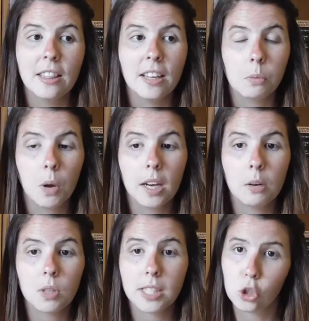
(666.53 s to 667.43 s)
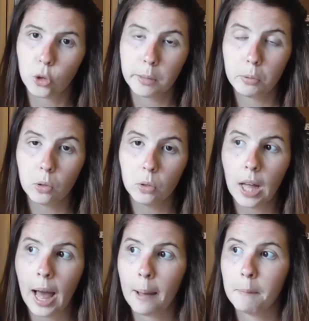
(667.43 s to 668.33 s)
This one was enjoyable.
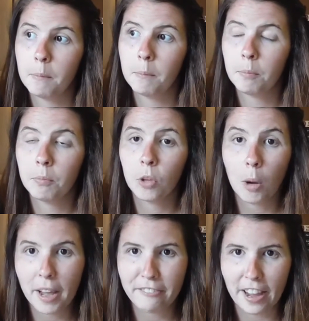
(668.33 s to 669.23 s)
Not my